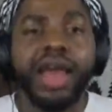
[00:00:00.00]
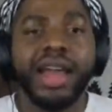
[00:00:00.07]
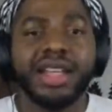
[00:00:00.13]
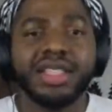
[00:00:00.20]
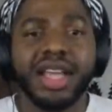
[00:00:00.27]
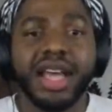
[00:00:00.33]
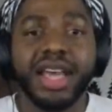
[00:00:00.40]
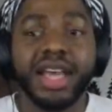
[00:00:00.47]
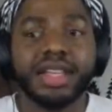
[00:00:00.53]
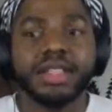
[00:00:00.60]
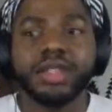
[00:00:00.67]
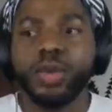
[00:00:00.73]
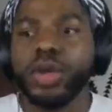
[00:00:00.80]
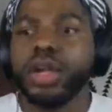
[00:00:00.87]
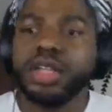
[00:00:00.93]
And it's like he
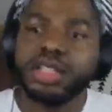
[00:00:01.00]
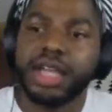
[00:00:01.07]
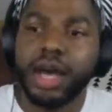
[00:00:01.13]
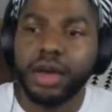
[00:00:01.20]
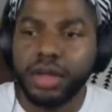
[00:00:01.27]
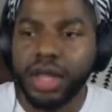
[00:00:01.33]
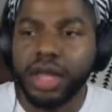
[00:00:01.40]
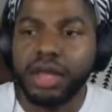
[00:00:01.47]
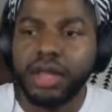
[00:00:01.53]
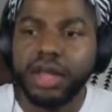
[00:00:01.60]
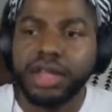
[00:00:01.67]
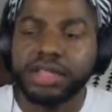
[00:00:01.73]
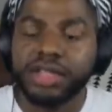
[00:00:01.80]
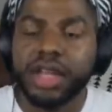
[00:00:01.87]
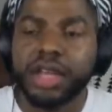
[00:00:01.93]
has Twitter as an outlet.
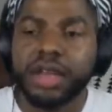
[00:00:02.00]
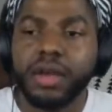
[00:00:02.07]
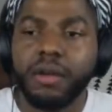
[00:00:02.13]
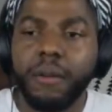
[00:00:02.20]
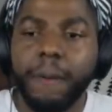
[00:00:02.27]
And it's like,